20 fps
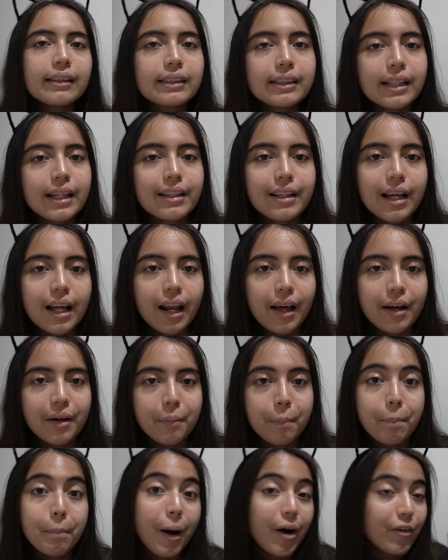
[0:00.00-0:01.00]
say they're
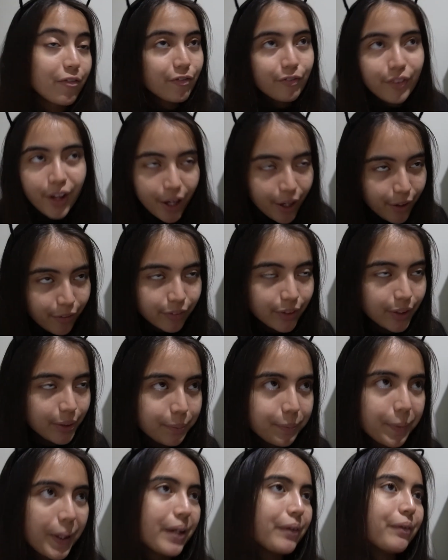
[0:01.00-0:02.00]
like my
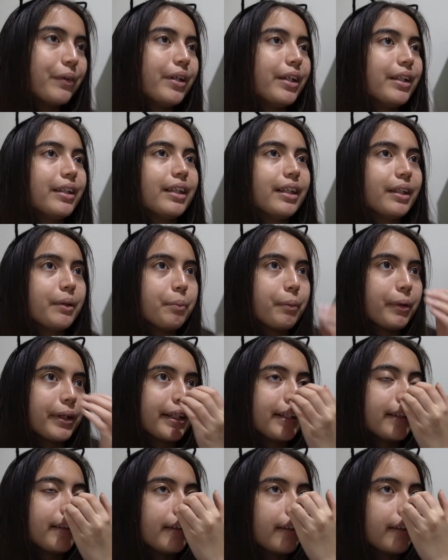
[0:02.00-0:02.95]
favorite band or anything, but